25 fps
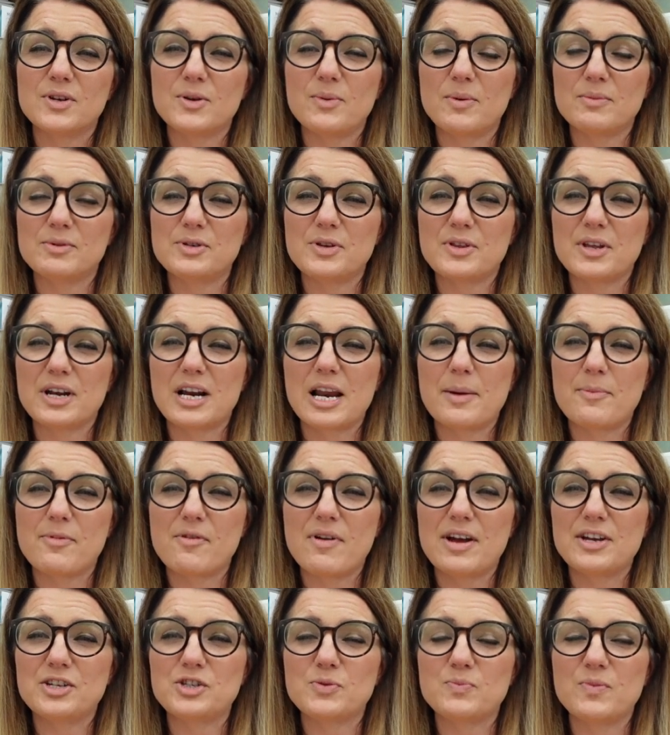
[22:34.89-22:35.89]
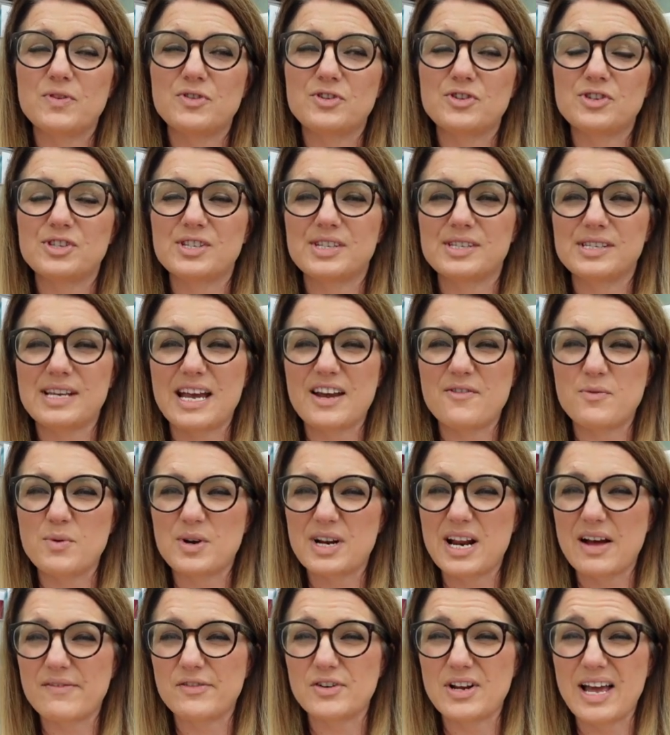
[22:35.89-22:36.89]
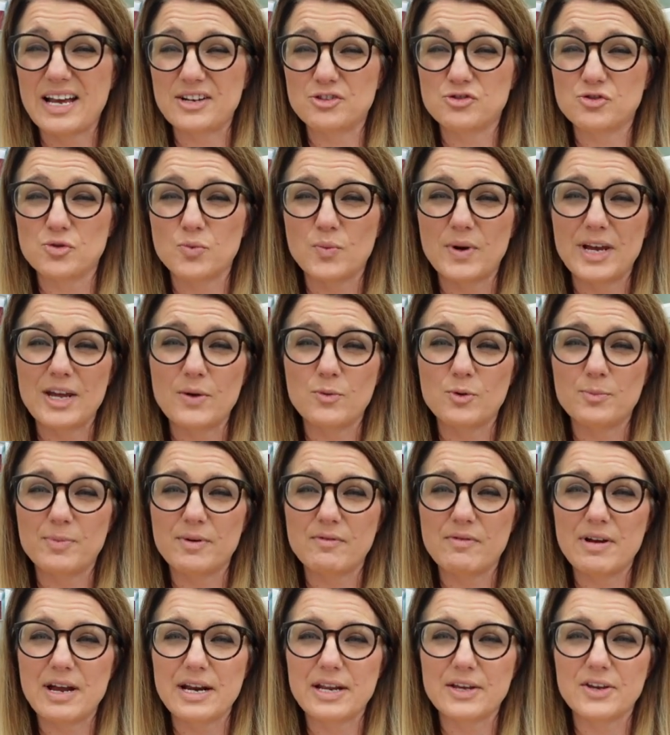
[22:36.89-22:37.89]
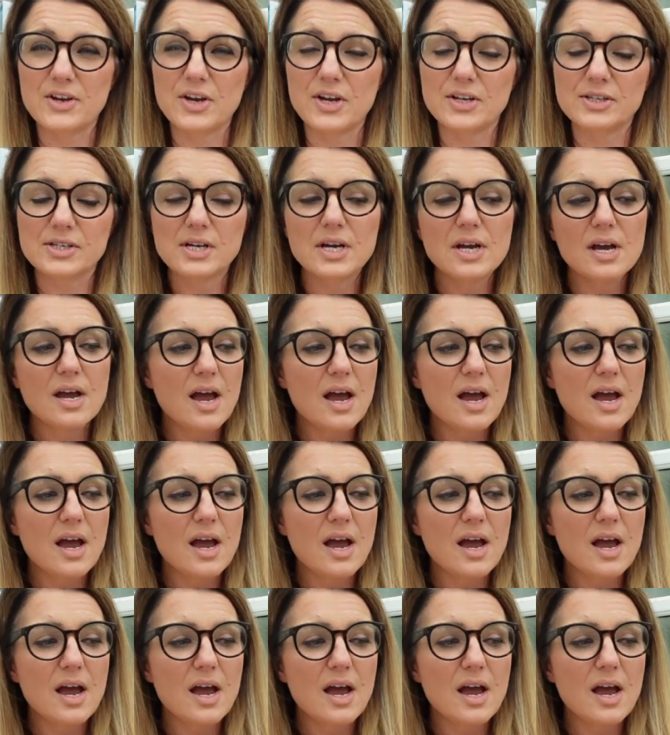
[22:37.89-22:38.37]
who I'm doing the collaboration with, just to say if we could have an extra week would be really good.